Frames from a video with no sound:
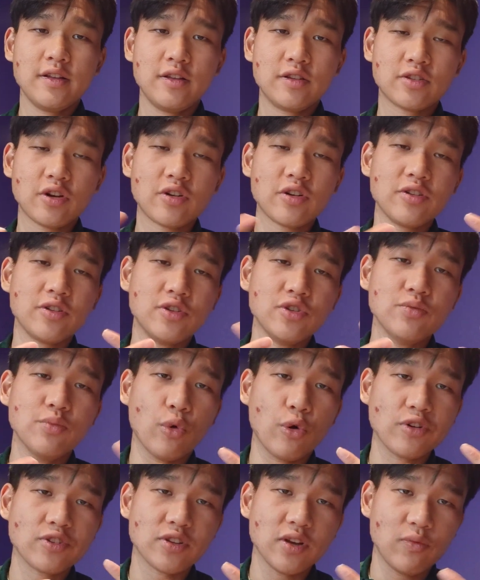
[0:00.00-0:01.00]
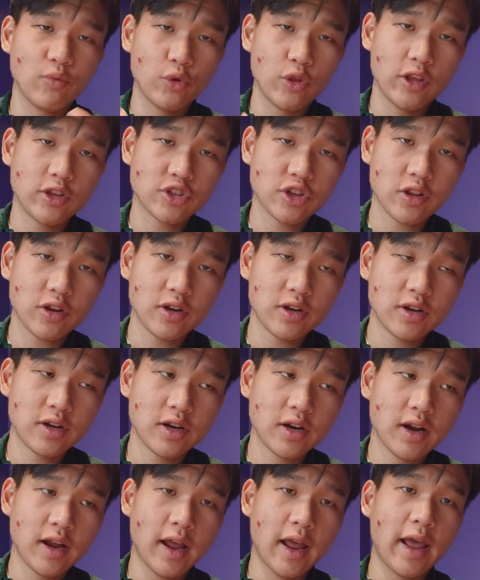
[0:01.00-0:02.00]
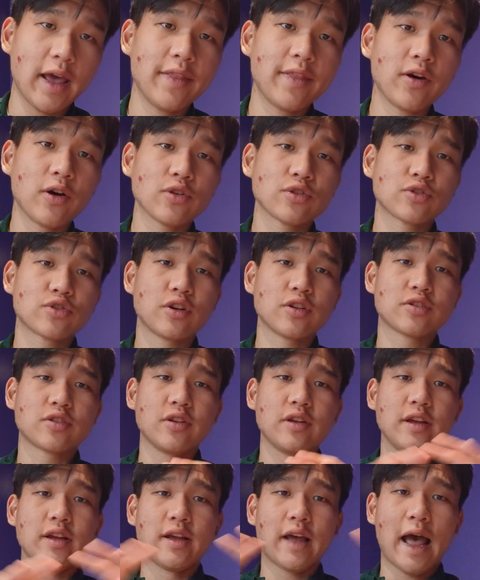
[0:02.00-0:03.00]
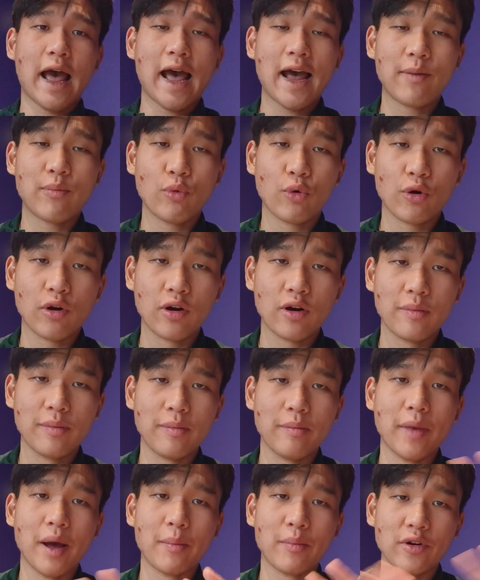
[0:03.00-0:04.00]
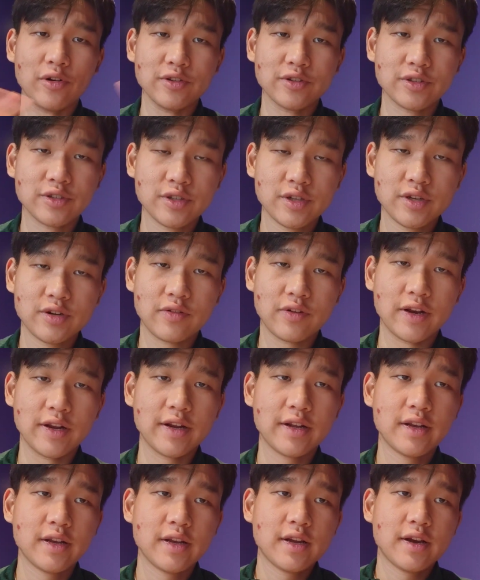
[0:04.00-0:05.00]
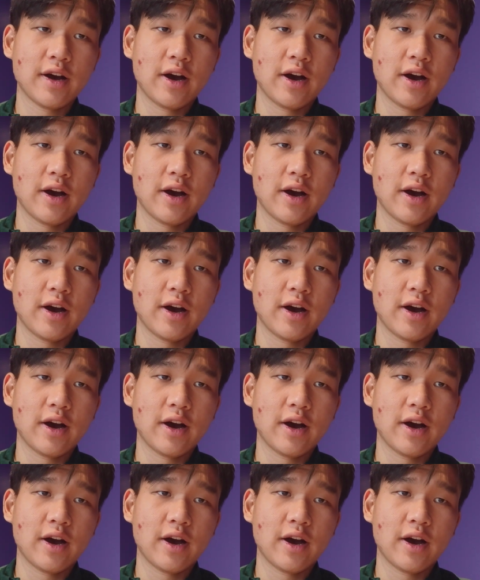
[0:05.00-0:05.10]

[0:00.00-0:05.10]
start to do more stuff with each other, and they also start to add more members, right?